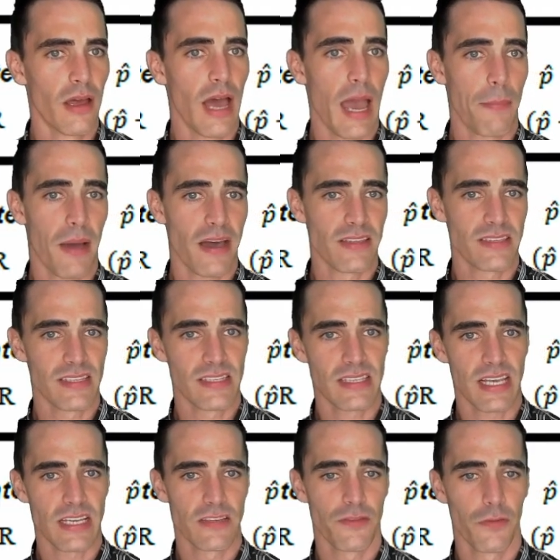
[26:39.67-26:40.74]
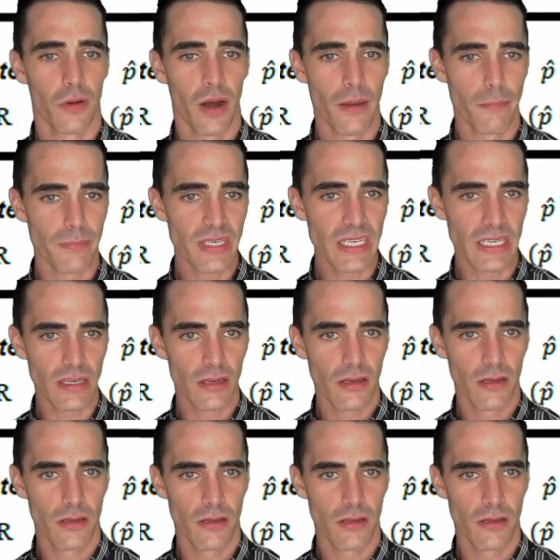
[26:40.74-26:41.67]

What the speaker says: hypothesis tests for a mean,